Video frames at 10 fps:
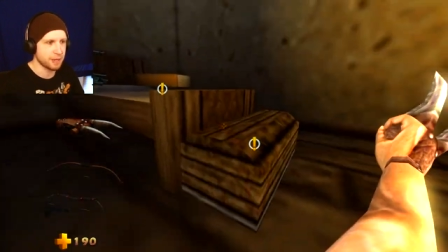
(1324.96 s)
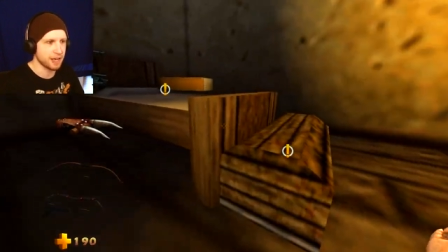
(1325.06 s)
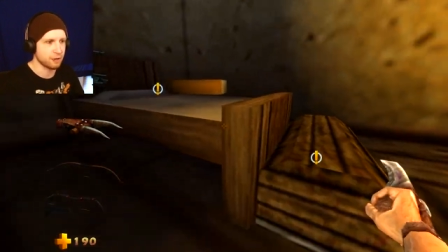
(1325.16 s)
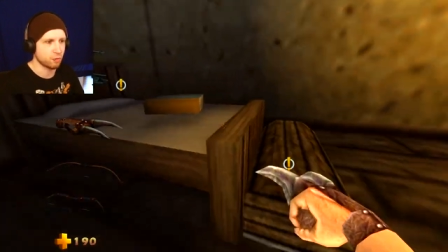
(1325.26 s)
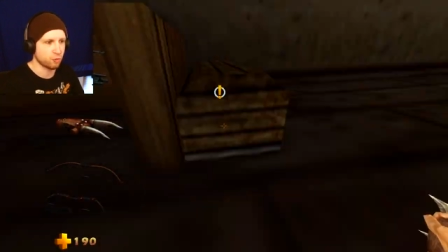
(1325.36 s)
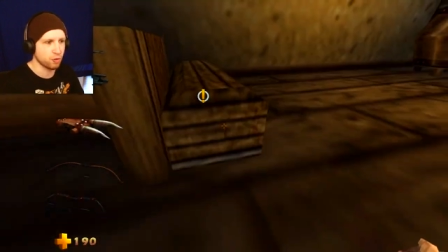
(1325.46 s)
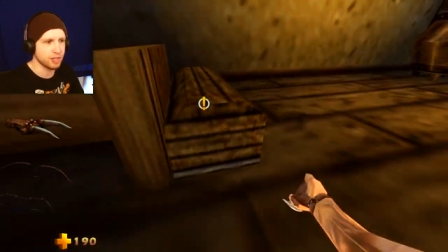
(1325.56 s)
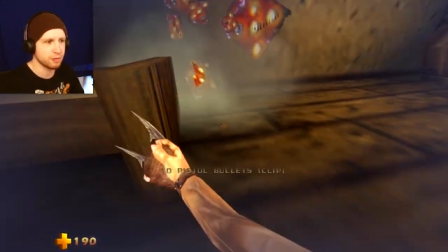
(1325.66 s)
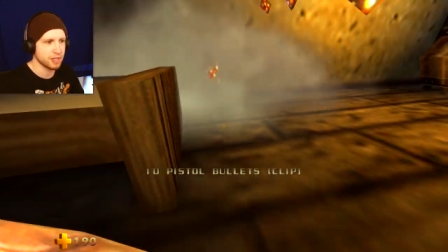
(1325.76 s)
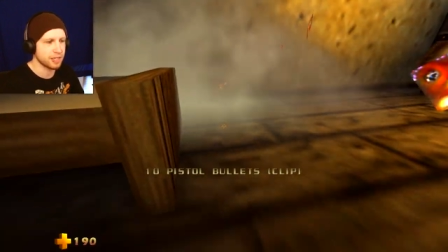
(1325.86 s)
getting
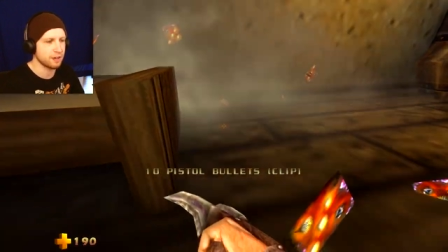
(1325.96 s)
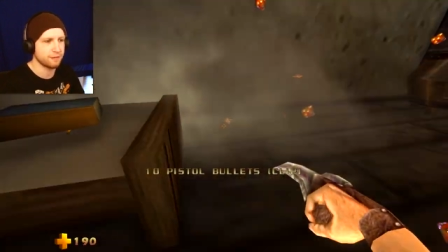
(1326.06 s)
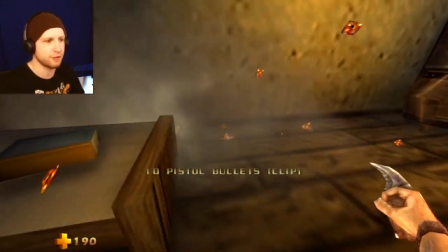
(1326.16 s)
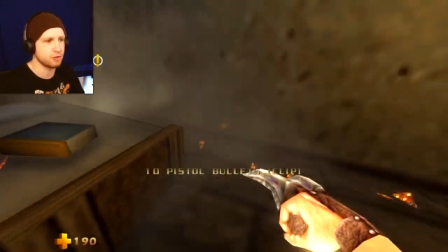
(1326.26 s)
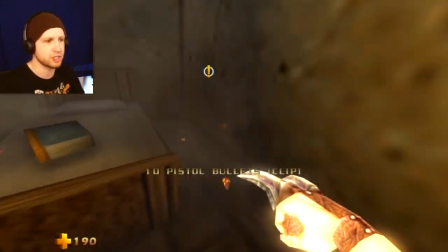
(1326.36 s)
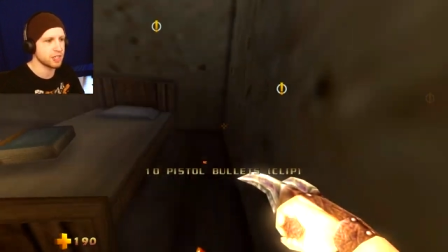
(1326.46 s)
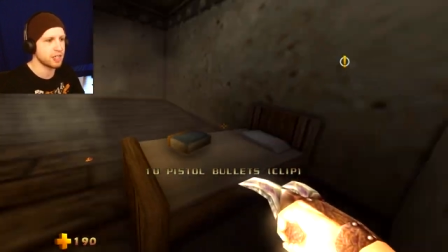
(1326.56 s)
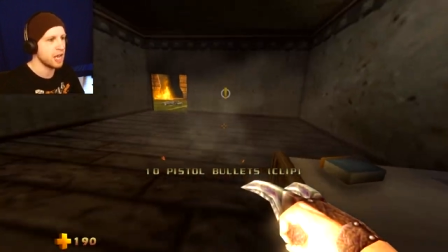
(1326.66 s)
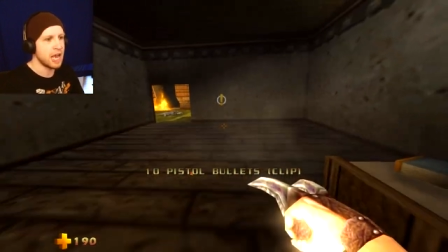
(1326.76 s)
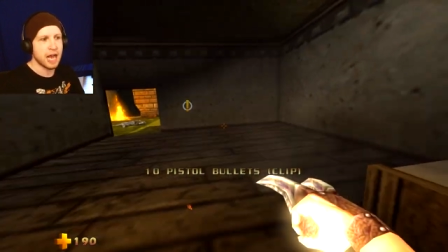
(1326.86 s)
really, really
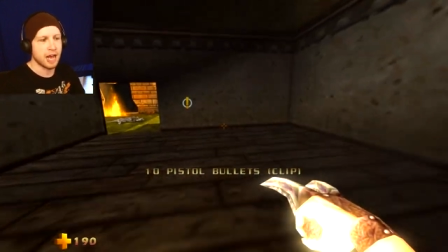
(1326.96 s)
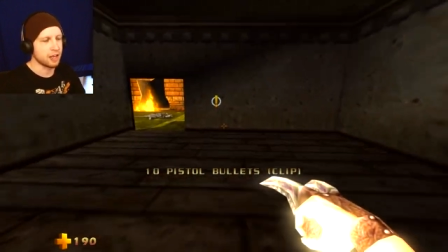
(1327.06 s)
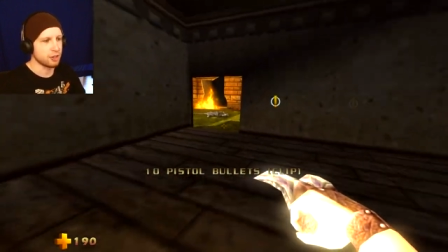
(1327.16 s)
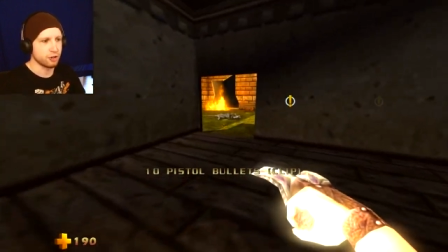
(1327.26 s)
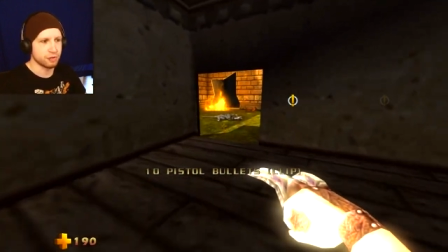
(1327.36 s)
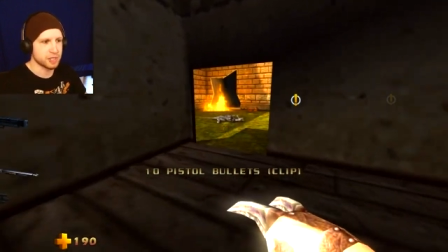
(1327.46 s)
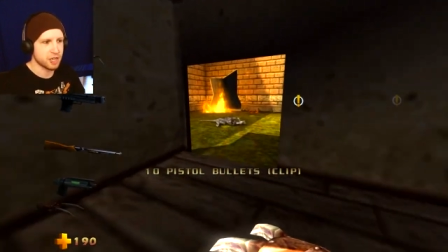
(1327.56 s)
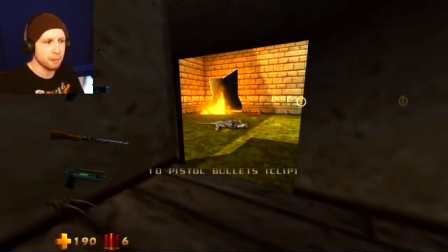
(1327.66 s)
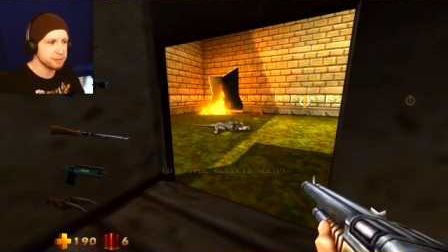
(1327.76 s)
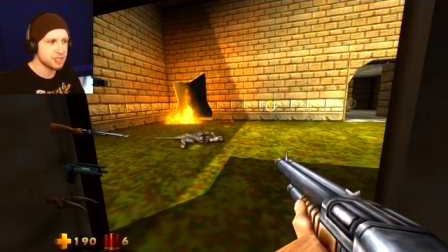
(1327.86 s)
confusing. Uh, You know, there was a couple